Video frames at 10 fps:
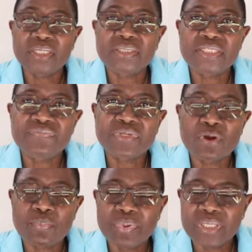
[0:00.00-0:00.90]

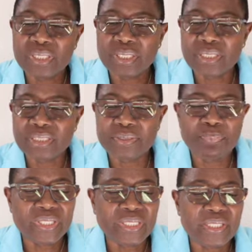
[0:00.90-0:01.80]
developing a
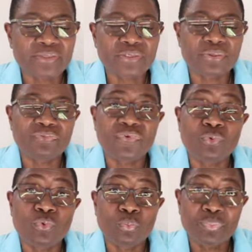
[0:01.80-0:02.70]
dependence on the
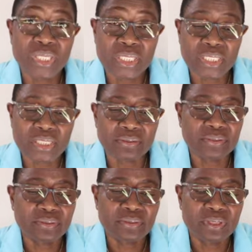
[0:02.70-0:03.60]
opinion